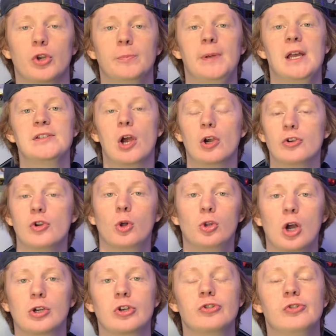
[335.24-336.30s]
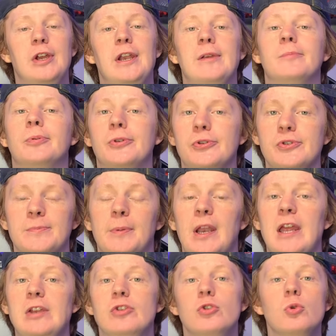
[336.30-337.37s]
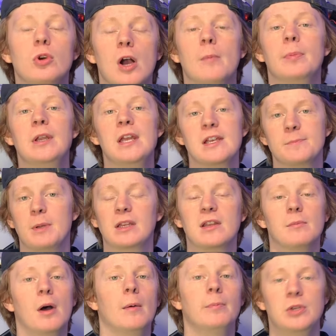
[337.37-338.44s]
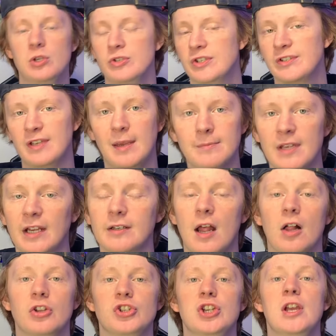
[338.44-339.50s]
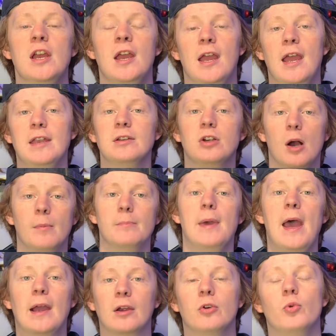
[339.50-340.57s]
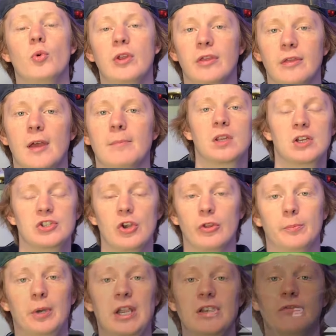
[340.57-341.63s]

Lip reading: pads are no longer created and produced, but a new company has picked them up, used the same technology, and come back with them. So the brand of